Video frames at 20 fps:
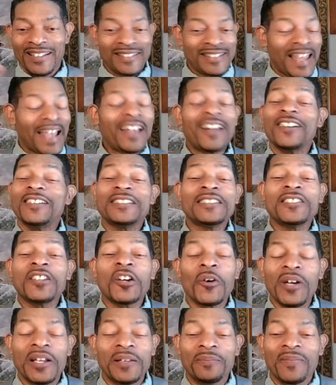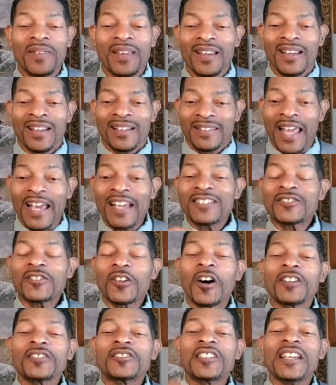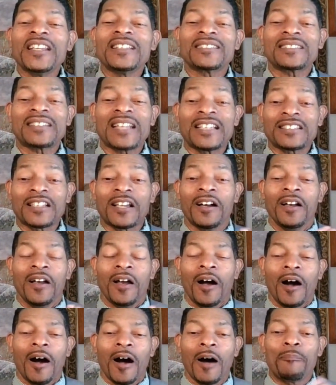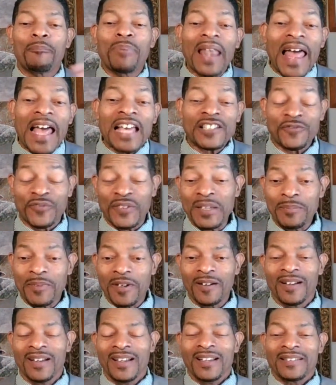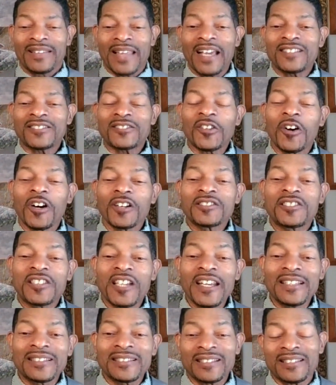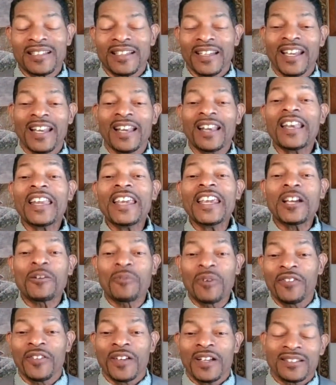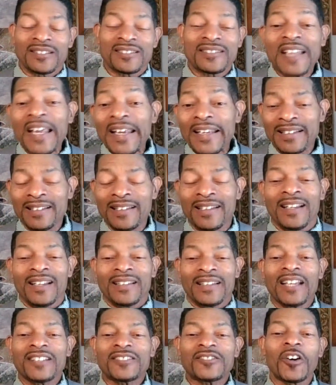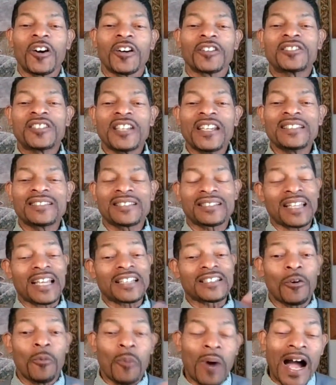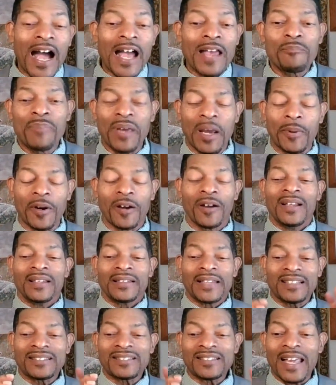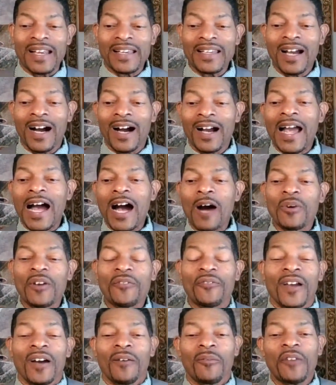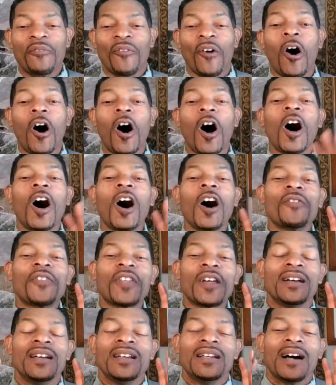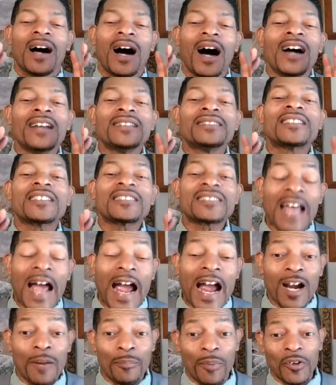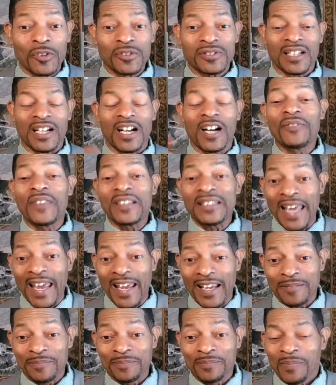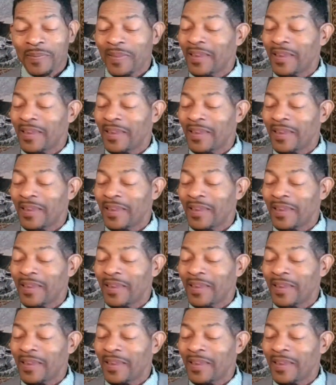They couldn't do it. They saw Jesus as a, a blasphemer. They saw Jesus in league with Satan. They saw Jesus as a wine bibber. They said he hung out with, with all the undesirables of the day.